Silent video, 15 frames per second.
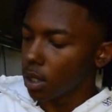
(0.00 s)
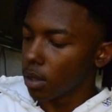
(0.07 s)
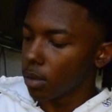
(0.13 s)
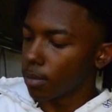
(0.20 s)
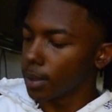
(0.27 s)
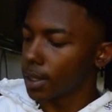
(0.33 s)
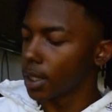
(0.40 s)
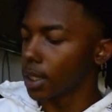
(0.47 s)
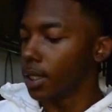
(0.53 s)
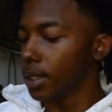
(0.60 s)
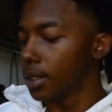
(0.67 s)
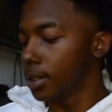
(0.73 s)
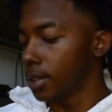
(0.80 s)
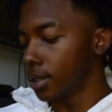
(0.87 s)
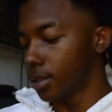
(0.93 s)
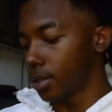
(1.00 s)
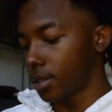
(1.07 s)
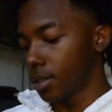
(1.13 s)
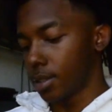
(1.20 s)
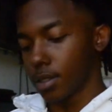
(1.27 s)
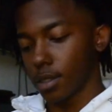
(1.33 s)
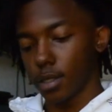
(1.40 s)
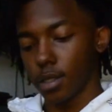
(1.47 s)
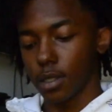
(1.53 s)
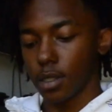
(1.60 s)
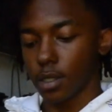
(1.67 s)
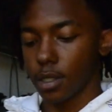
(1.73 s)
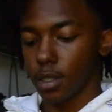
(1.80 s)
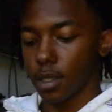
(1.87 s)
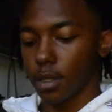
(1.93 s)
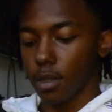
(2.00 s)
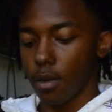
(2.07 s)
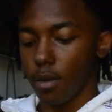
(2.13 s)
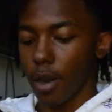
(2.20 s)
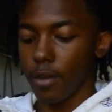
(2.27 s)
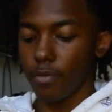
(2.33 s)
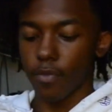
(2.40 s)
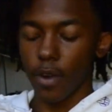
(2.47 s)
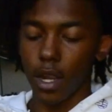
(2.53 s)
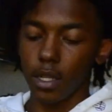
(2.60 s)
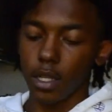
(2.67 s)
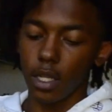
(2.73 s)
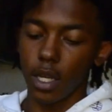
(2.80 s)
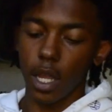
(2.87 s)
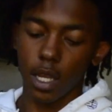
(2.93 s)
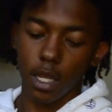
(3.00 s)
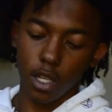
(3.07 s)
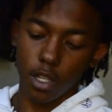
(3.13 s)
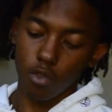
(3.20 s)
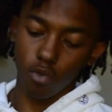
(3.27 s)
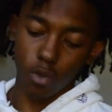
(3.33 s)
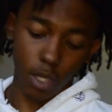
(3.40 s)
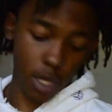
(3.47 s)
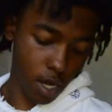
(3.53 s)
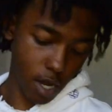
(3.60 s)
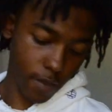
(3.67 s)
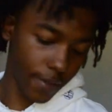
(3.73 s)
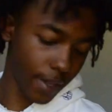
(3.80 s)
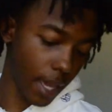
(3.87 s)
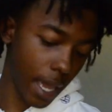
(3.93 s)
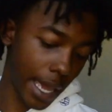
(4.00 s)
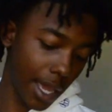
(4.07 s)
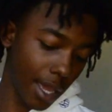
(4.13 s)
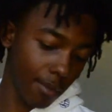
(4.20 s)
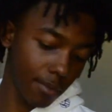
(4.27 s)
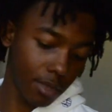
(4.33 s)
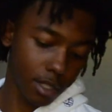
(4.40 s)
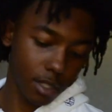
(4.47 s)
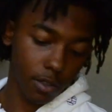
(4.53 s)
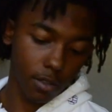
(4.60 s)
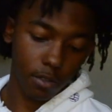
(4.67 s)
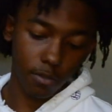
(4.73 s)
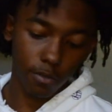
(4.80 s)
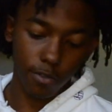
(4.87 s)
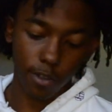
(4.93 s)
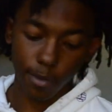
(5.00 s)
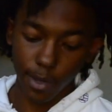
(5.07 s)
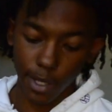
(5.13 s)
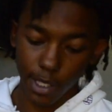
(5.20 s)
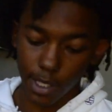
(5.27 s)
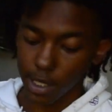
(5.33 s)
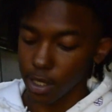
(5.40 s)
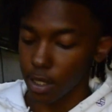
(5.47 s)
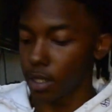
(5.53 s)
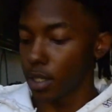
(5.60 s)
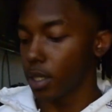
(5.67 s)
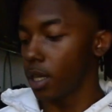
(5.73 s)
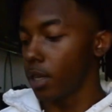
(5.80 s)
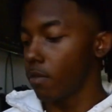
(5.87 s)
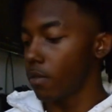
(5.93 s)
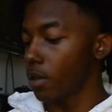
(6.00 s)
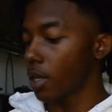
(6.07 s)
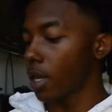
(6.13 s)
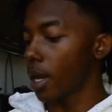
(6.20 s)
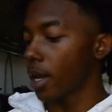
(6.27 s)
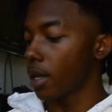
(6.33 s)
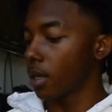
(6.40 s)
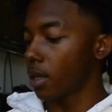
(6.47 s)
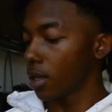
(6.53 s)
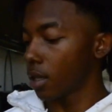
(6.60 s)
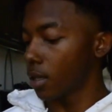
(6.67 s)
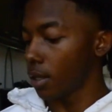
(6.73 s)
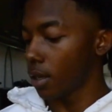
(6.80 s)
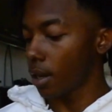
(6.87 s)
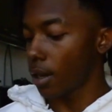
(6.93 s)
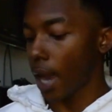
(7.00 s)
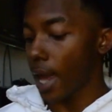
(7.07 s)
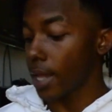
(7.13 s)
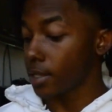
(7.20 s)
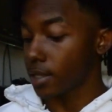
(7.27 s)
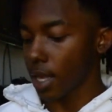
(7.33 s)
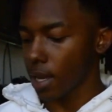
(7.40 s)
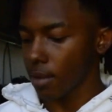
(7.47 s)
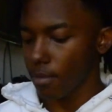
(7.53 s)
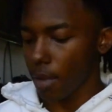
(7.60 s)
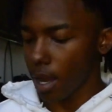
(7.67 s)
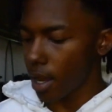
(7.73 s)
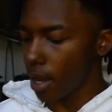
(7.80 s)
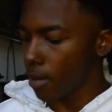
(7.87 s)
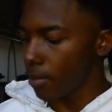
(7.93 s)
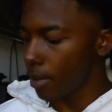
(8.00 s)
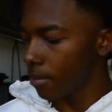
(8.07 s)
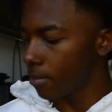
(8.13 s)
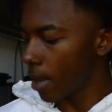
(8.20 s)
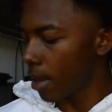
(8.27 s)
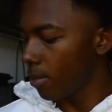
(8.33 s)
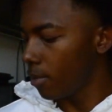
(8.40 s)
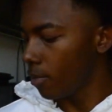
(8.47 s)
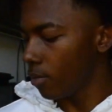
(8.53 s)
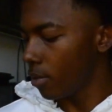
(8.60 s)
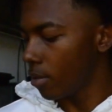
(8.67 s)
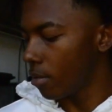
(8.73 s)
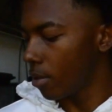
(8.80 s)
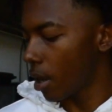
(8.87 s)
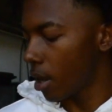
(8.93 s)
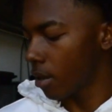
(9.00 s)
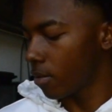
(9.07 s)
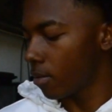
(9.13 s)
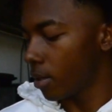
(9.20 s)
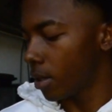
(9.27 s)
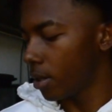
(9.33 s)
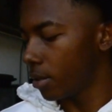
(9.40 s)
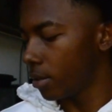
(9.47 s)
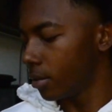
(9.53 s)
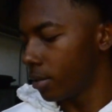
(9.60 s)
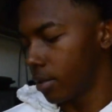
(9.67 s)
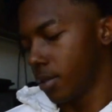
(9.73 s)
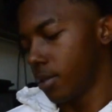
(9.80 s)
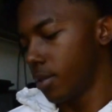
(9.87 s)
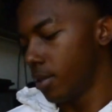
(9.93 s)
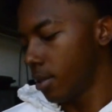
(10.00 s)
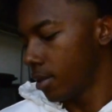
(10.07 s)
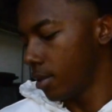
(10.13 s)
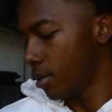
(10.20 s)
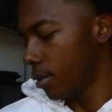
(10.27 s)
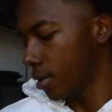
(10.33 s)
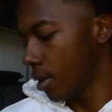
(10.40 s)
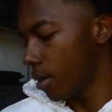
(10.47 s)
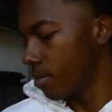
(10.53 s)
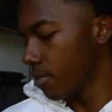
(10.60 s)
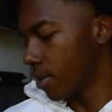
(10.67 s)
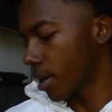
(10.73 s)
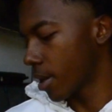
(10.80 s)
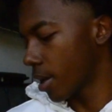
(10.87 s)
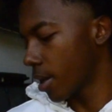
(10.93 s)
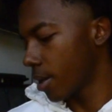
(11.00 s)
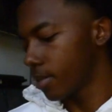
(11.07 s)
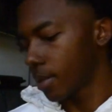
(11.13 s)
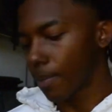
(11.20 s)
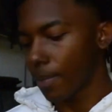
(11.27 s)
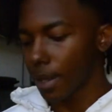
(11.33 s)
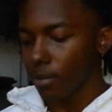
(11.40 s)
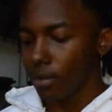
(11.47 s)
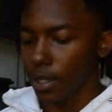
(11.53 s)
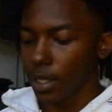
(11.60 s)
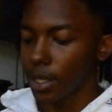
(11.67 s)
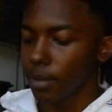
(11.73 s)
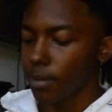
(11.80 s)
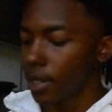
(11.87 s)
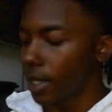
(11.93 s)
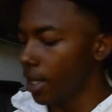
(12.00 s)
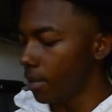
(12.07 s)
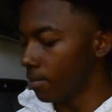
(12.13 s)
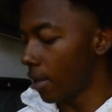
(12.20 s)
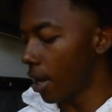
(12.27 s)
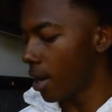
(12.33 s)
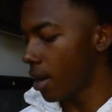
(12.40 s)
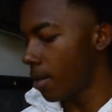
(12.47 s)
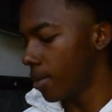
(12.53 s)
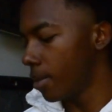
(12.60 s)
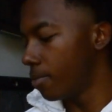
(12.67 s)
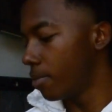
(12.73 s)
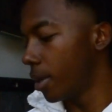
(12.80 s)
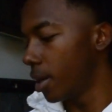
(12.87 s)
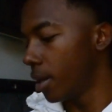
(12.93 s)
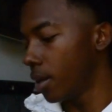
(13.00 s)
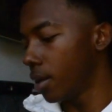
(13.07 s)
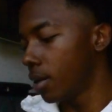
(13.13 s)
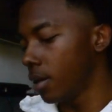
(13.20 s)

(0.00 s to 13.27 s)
because quite frankly, they couldn't win enough games for me to even like not take my helmet. Maybe if we would have like won a couple more games, I probably would have let them keep my helmet. But